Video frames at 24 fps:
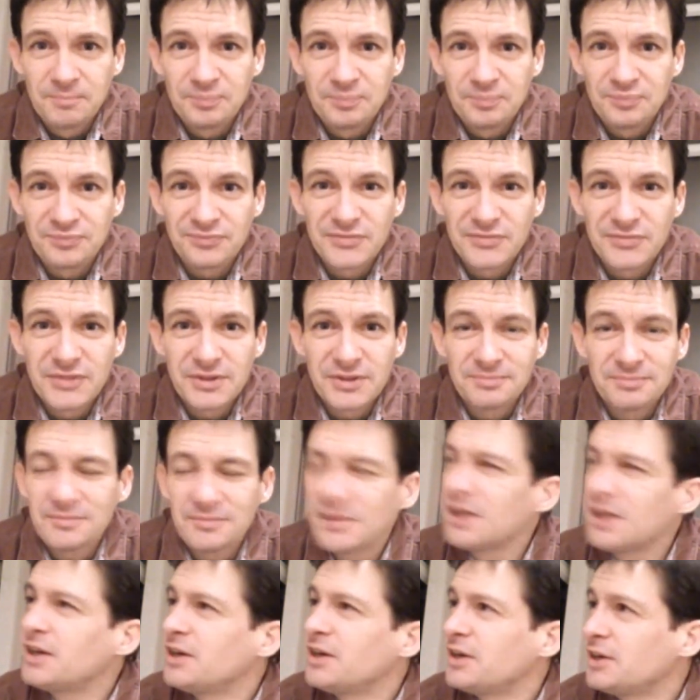Anything that
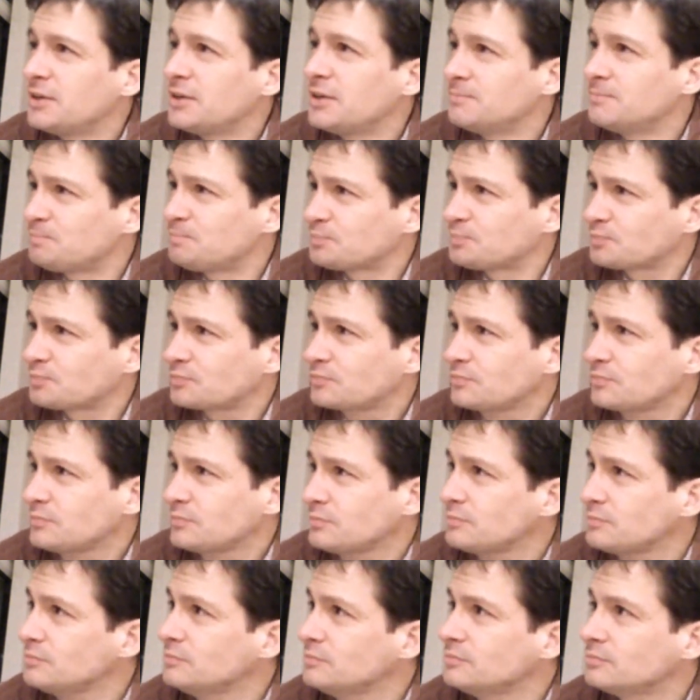you've done that was
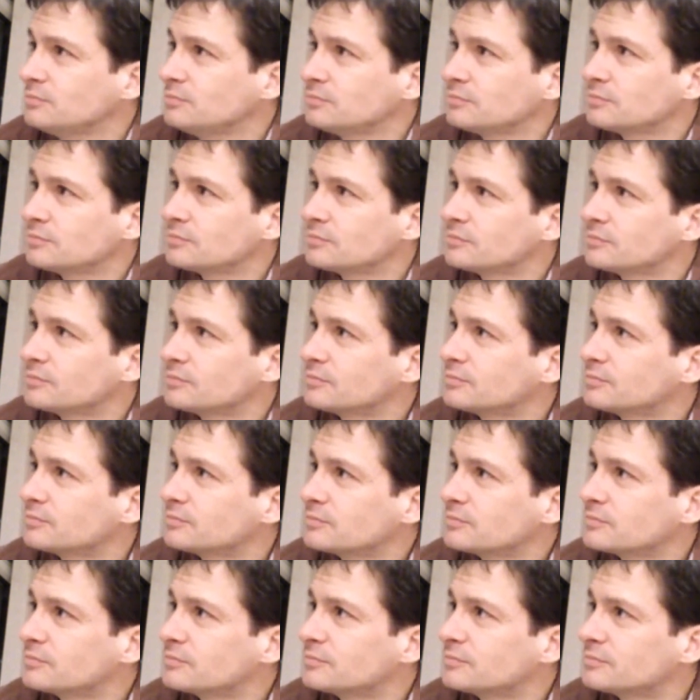stupid with regards to
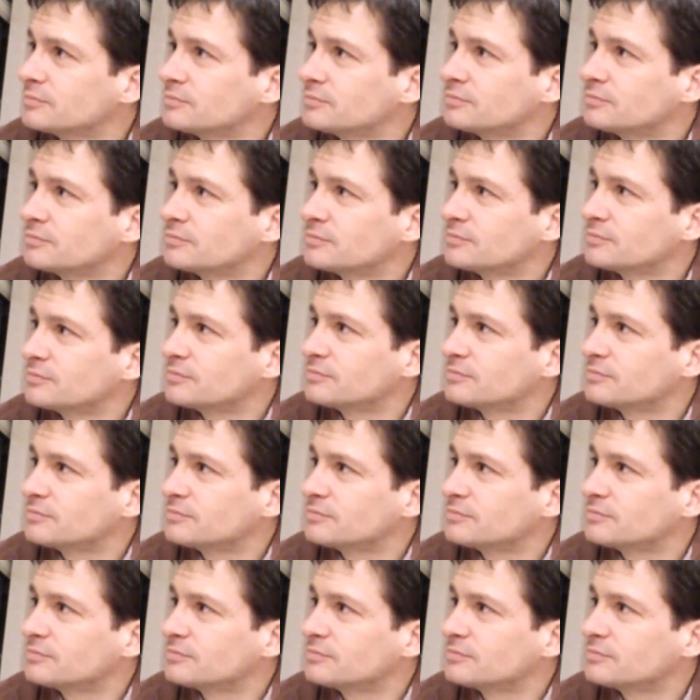metal detecting?